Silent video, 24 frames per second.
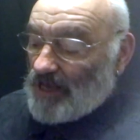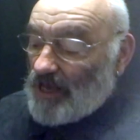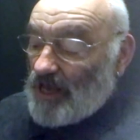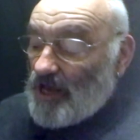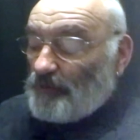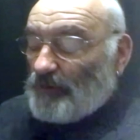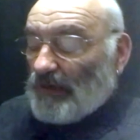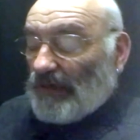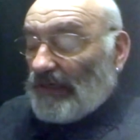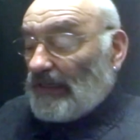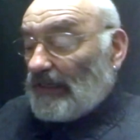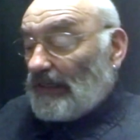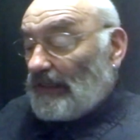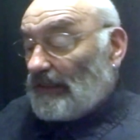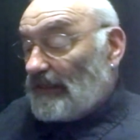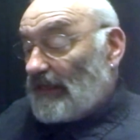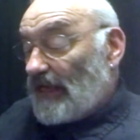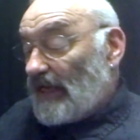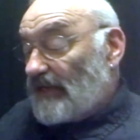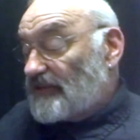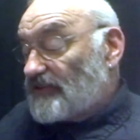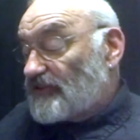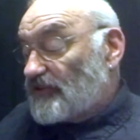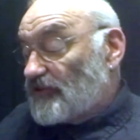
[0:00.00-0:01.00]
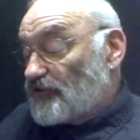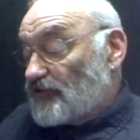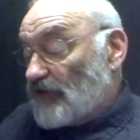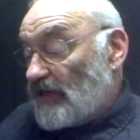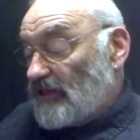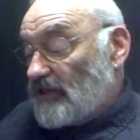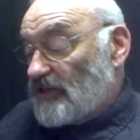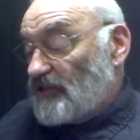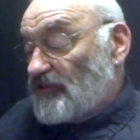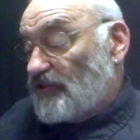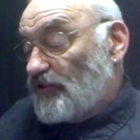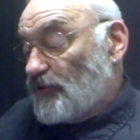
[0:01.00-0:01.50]
Billy likes to
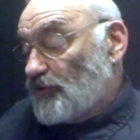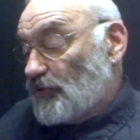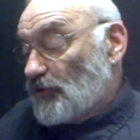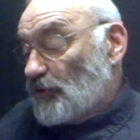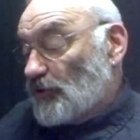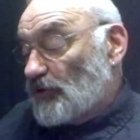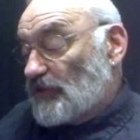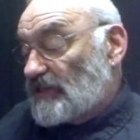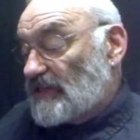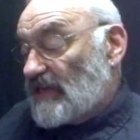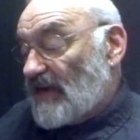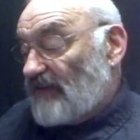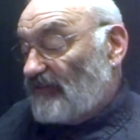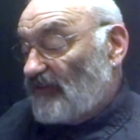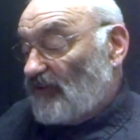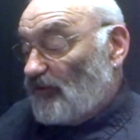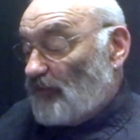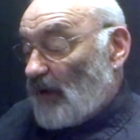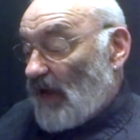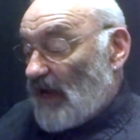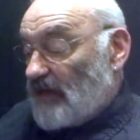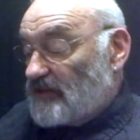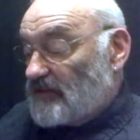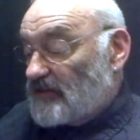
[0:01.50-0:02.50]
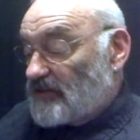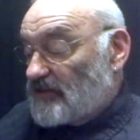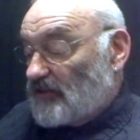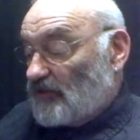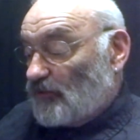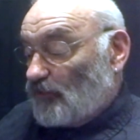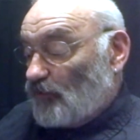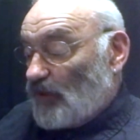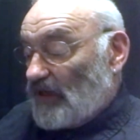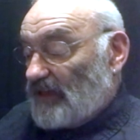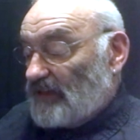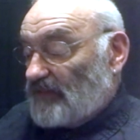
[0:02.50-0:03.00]
drink his usual several pints
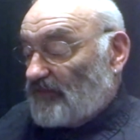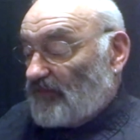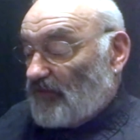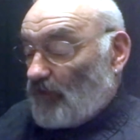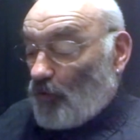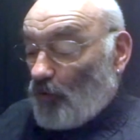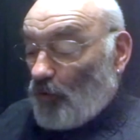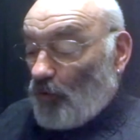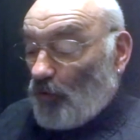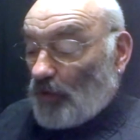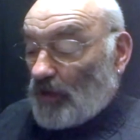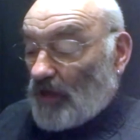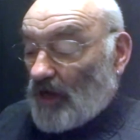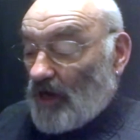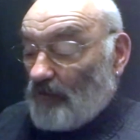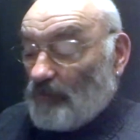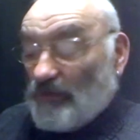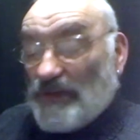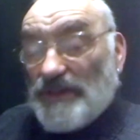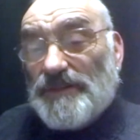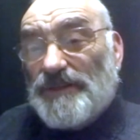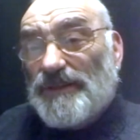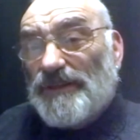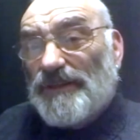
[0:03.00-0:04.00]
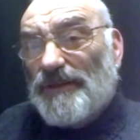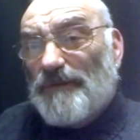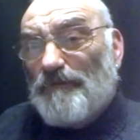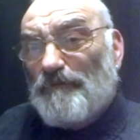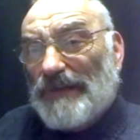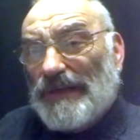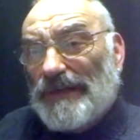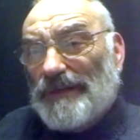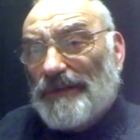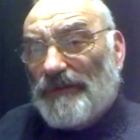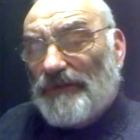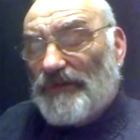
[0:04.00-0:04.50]
and wait for all comers in the
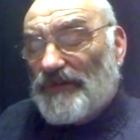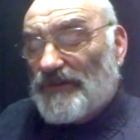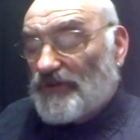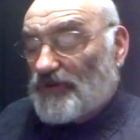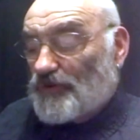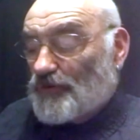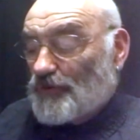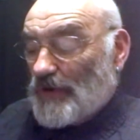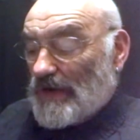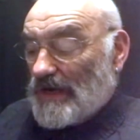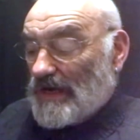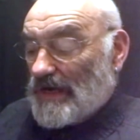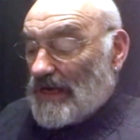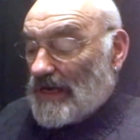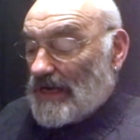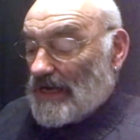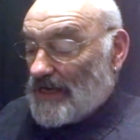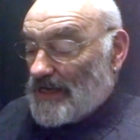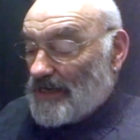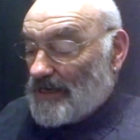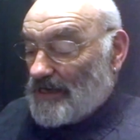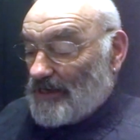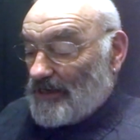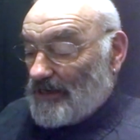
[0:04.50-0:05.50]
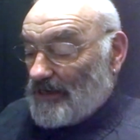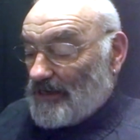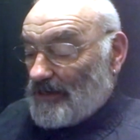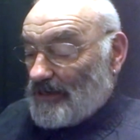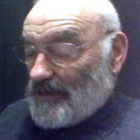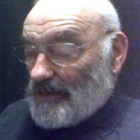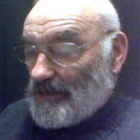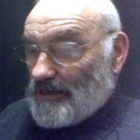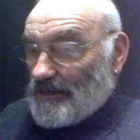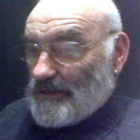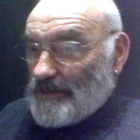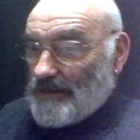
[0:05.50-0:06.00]
middle of the square.
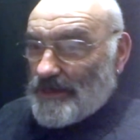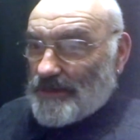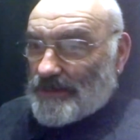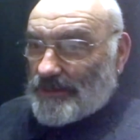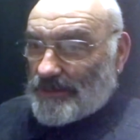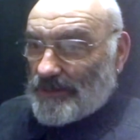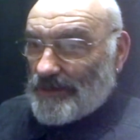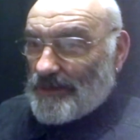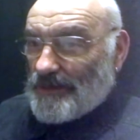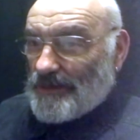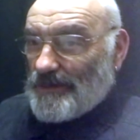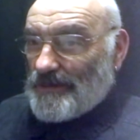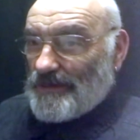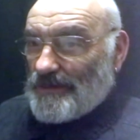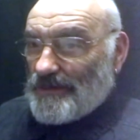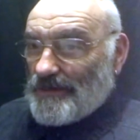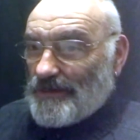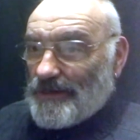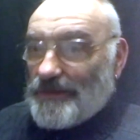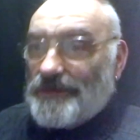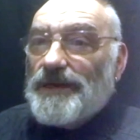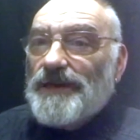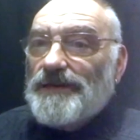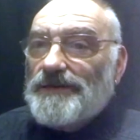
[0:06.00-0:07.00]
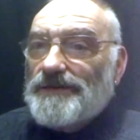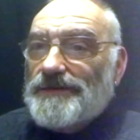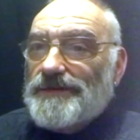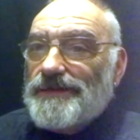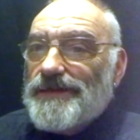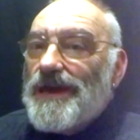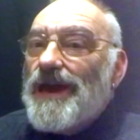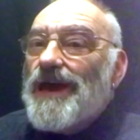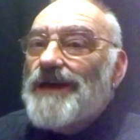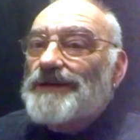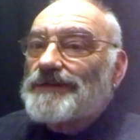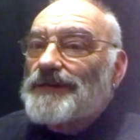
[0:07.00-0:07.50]
This is his
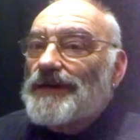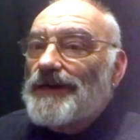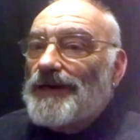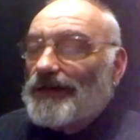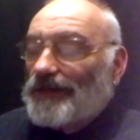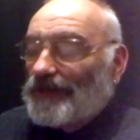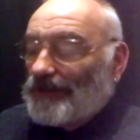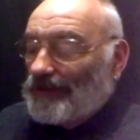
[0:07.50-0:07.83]
theatre.